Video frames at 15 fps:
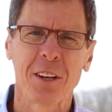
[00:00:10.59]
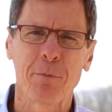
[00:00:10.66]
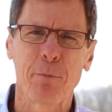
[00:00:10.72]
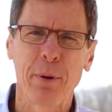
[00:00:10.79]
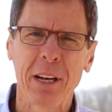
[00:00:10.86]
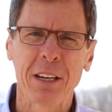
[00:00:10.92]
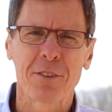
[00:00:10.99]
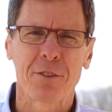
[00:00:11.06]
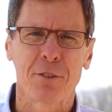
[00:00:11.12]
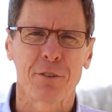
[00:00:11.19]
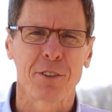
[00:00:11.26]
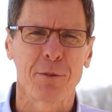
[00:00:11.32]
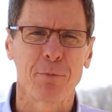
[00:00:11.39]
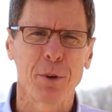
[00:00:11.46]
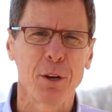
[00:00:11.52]
and
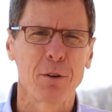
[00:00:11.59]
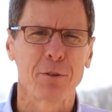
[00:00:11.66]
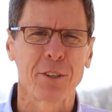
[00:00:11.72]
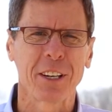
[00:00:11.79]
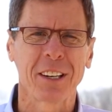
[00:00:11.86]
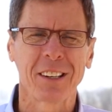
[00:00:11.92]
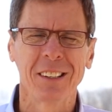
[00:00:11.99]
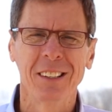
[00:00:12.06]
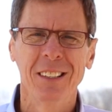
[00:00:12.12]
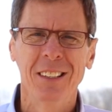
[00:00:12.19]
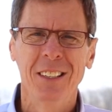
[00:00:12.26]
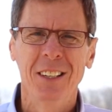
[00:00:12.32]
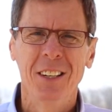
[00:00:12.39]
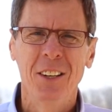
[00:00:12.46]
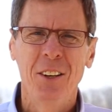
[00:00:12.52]
pictures and music,
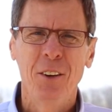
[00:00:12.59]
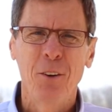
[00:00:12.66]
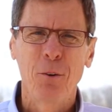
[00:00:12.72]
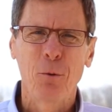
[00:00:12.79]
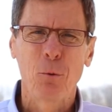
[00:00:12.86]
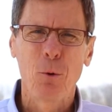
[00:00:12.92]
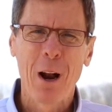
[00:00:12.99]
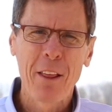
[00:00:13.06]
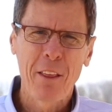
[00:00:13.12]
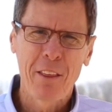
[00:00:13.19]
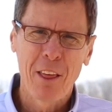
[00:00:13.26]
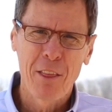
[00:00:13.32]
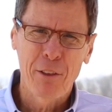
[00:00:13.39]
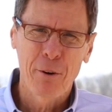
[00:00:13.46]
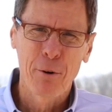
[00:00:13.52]
rather
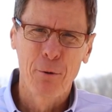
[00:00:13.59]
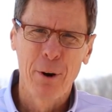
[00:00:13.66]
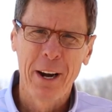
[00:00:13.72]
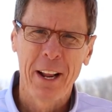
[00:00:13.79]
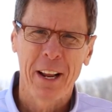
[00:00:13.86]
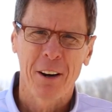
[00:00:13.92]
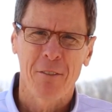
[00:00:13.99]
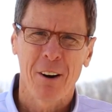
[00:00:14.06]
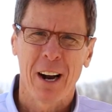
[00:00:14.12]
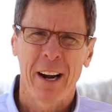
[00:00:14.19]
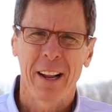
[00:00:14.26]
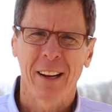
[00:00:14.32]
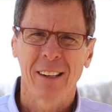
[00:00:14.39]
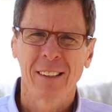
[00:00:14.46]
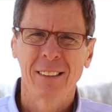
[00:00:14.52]
than through reading and
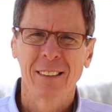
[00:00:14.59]
writing.